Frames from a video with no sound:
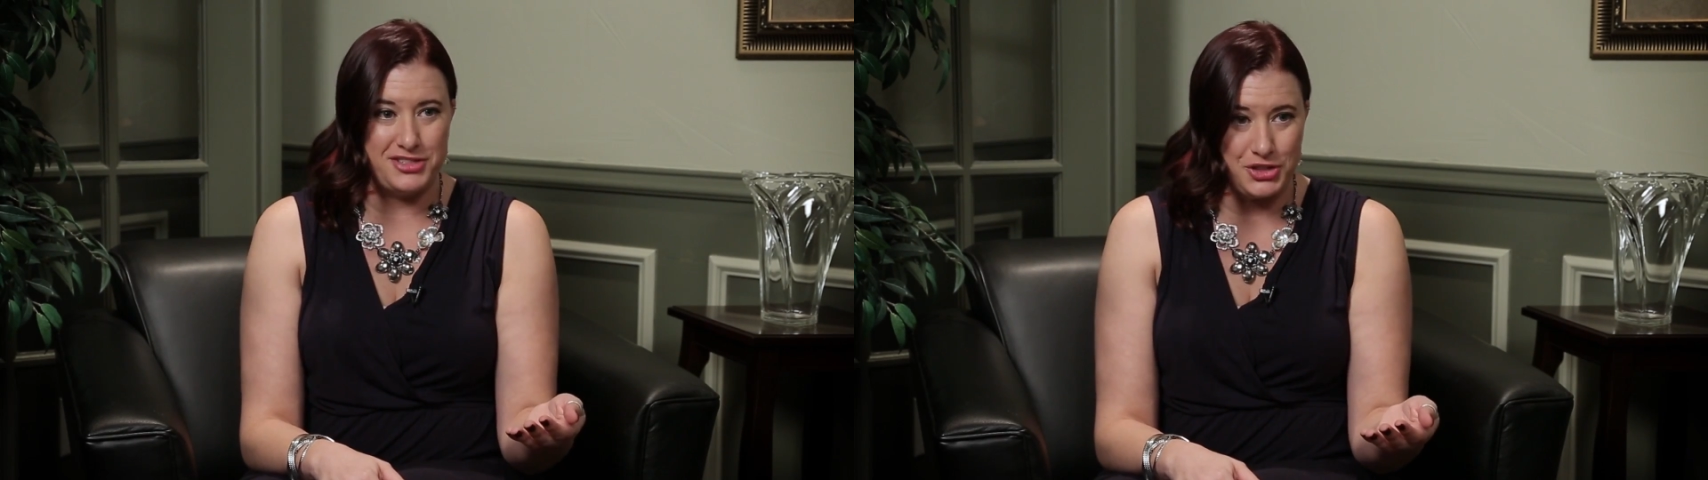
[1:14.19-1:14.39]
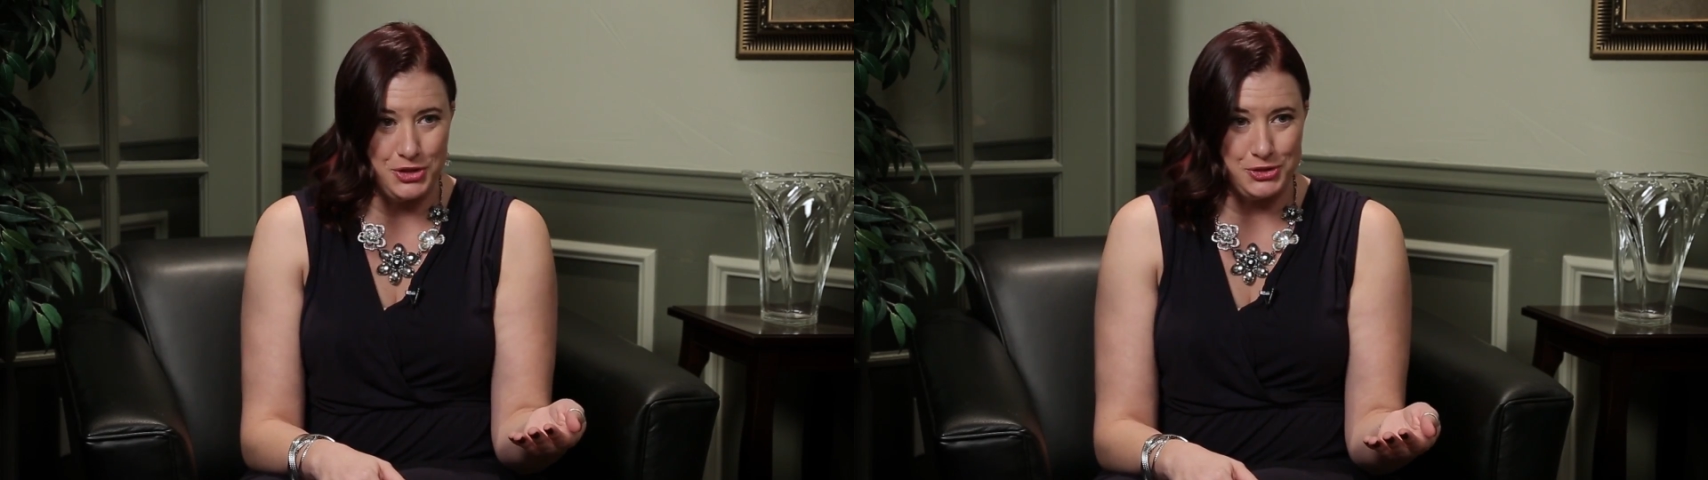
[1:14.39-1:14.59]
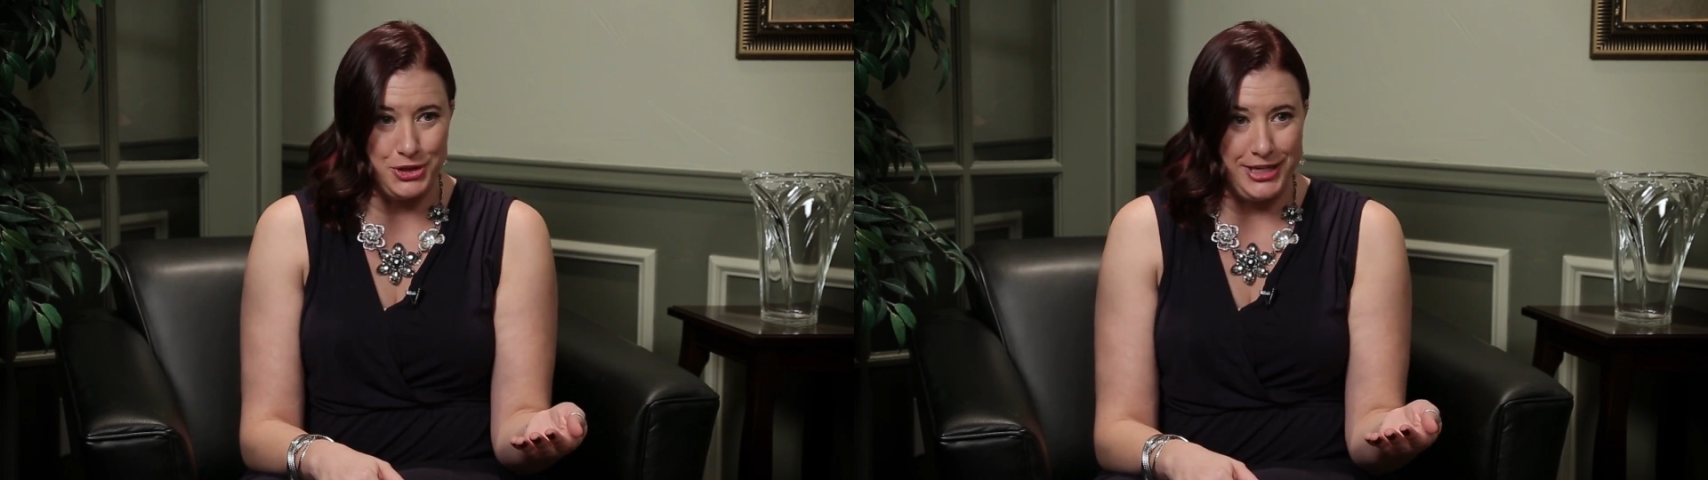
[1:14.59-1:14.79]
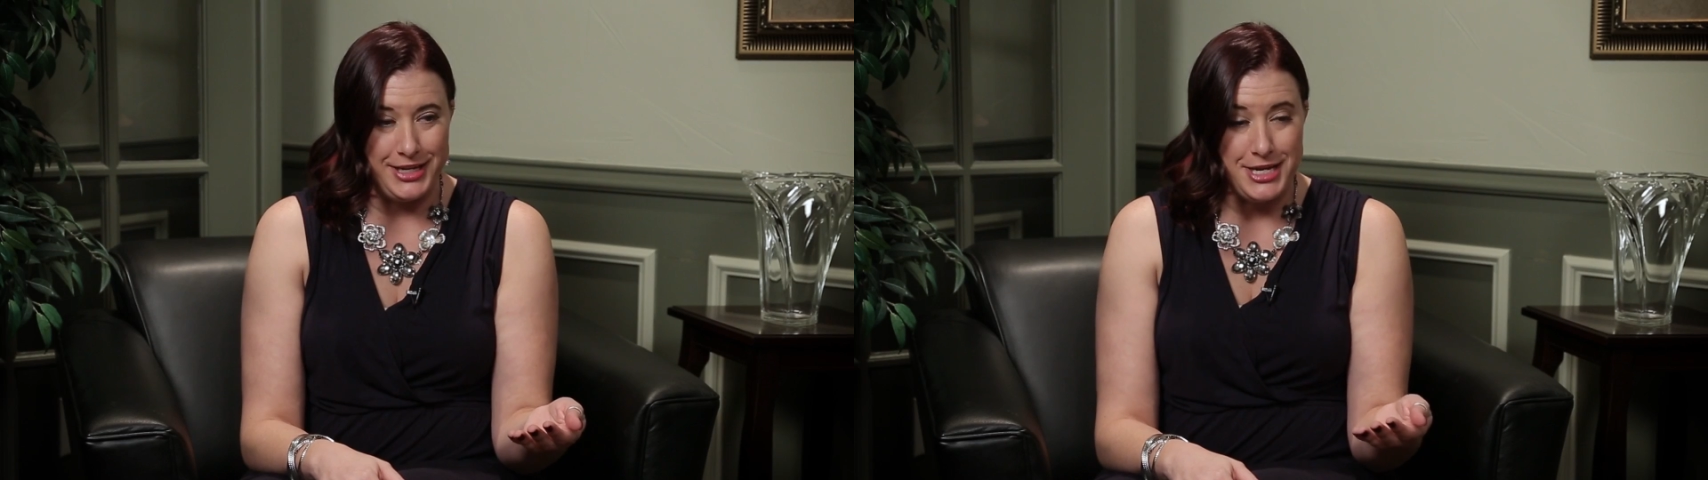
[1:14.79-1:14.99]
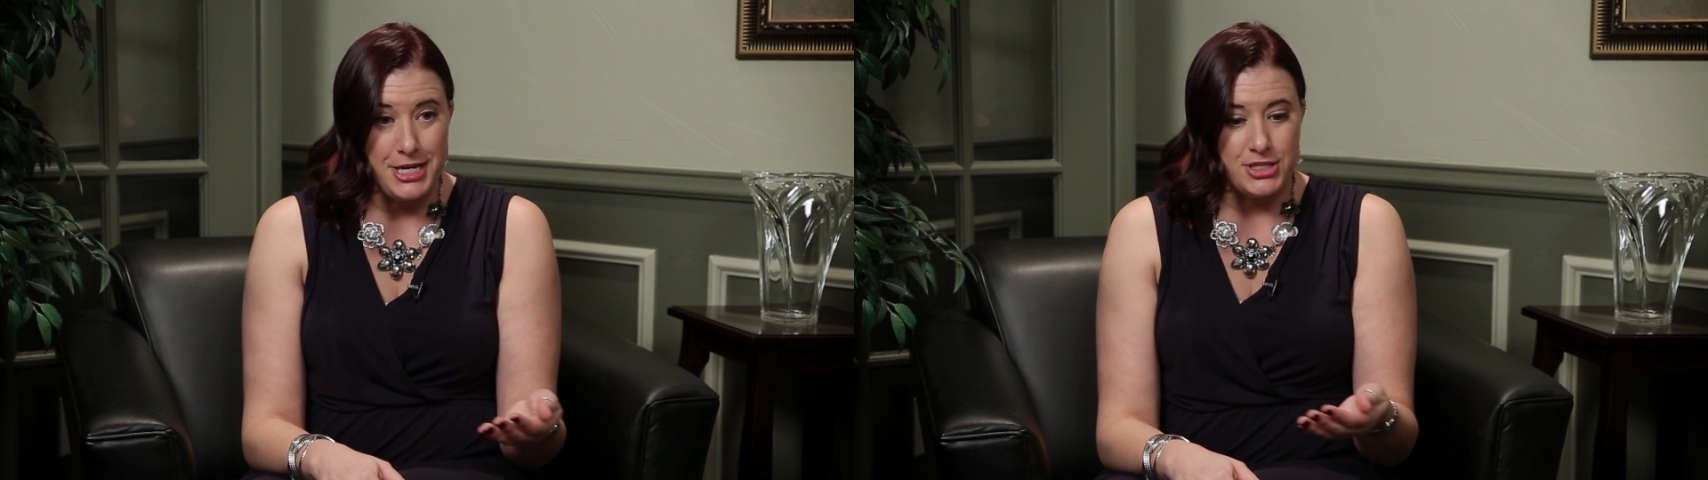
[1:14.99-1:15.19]
of
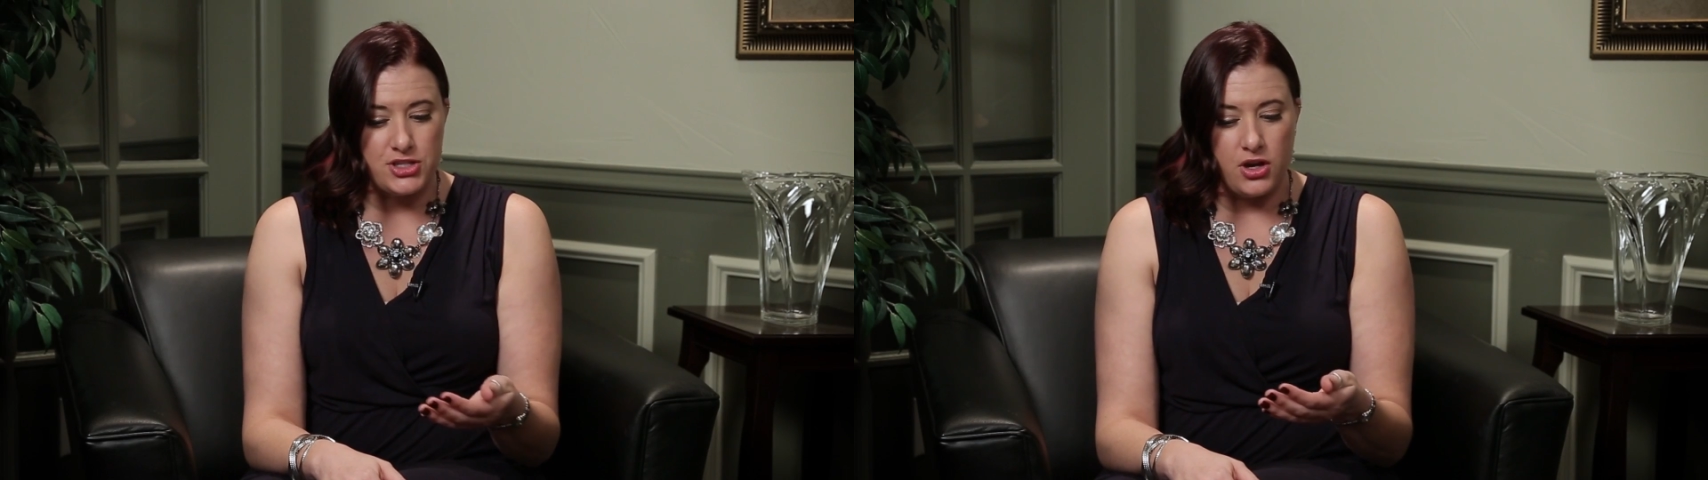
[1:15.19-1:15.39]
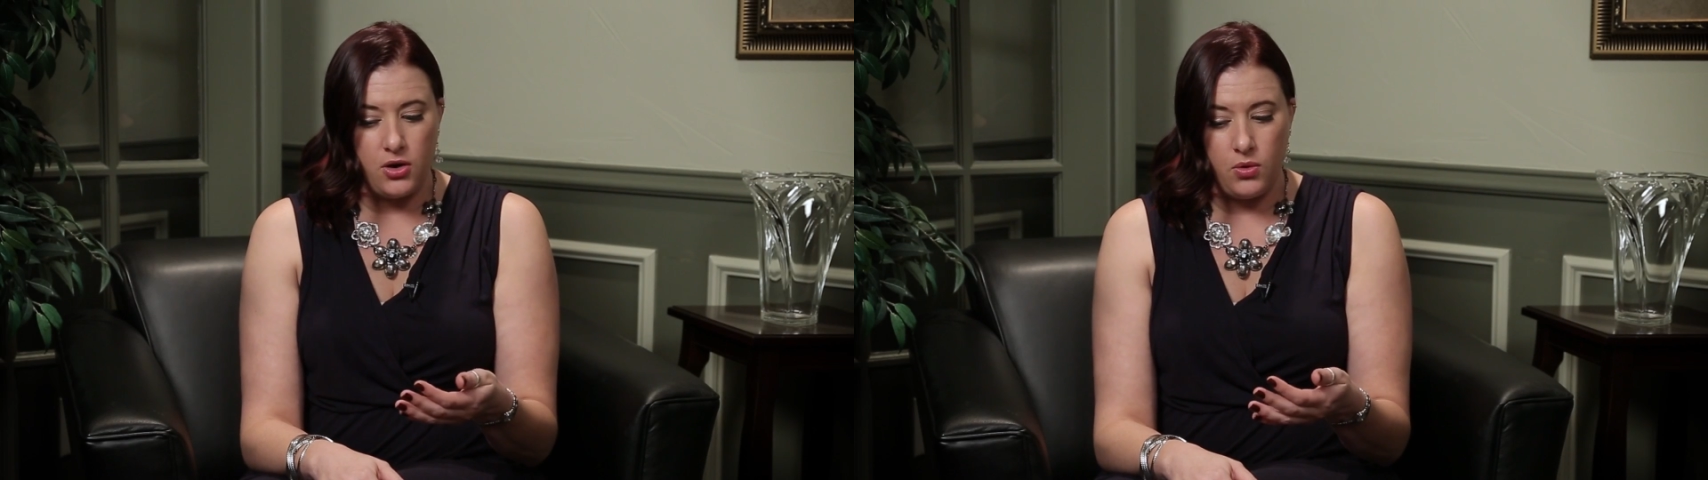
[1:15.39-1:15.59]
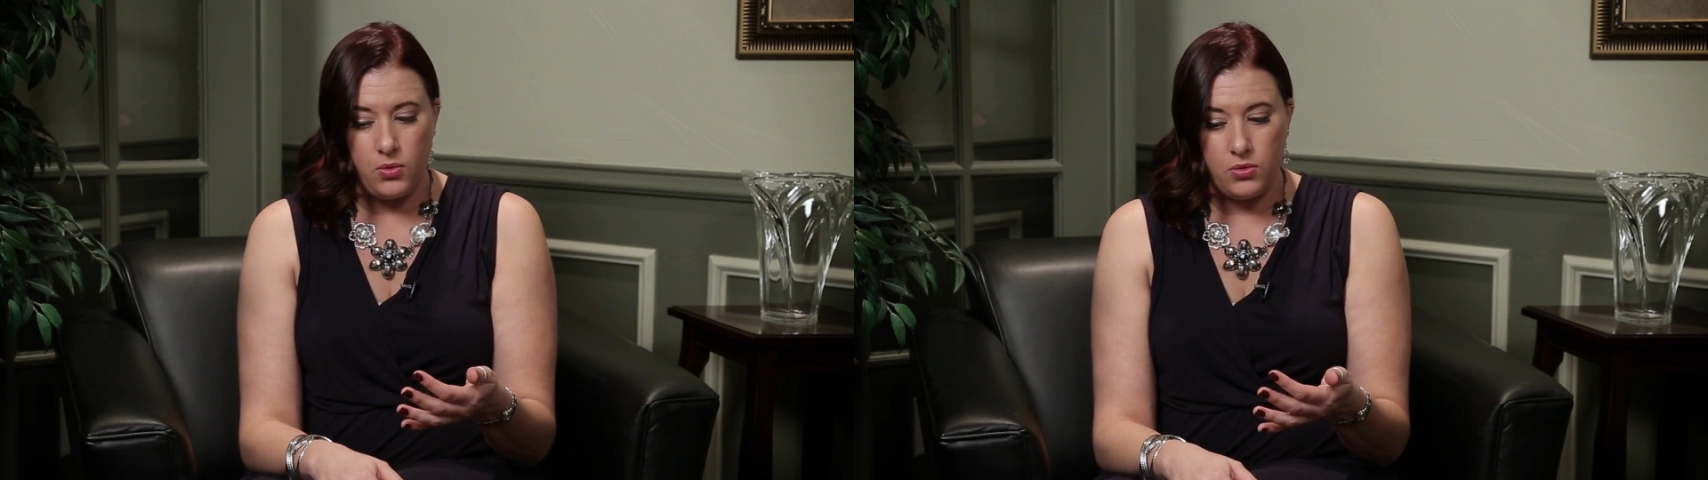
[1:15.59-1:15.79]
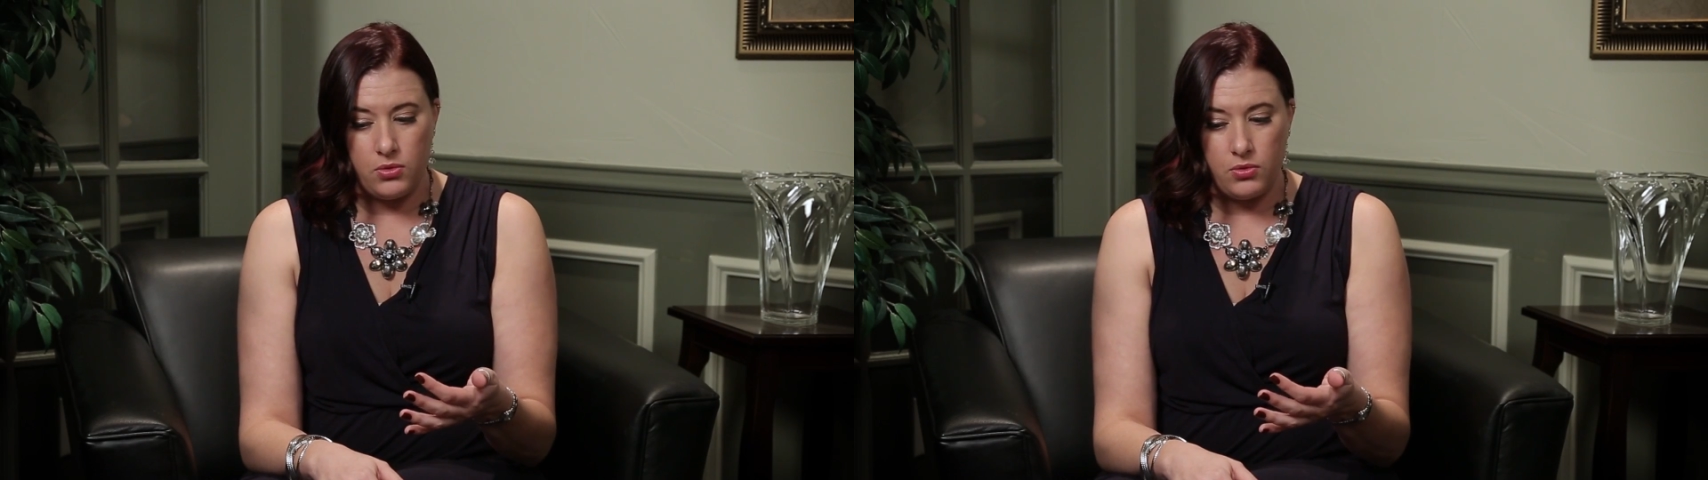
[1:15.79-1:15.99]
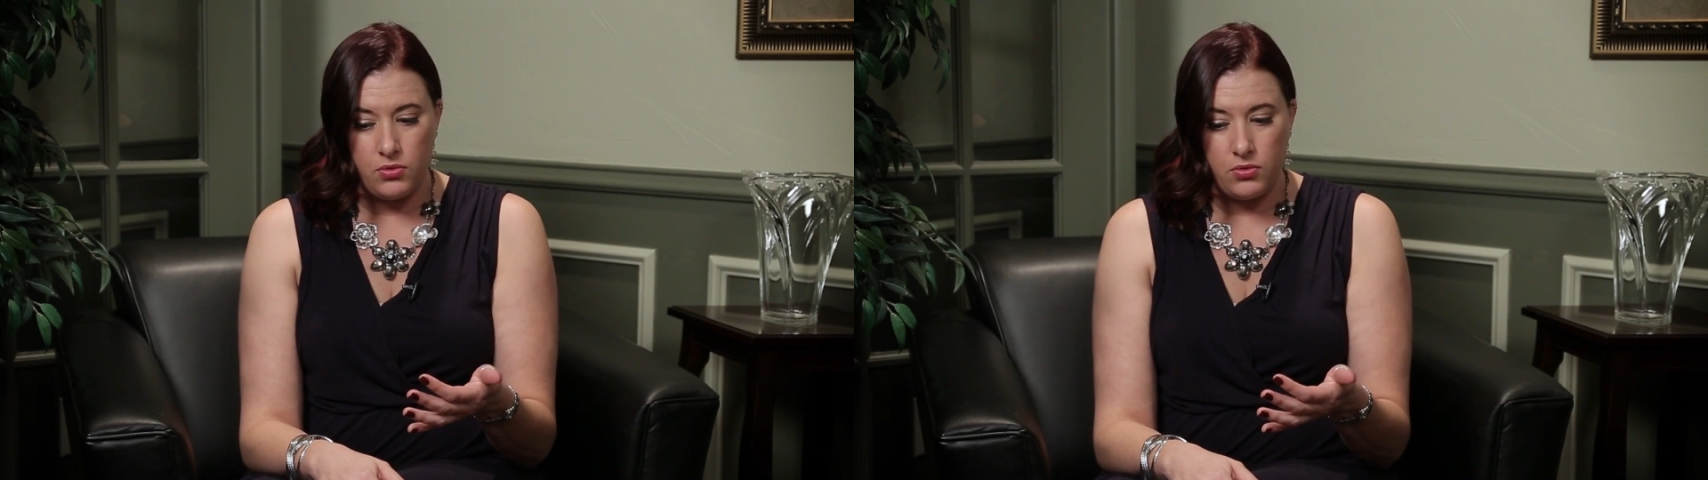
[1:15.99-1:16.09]
surgery. So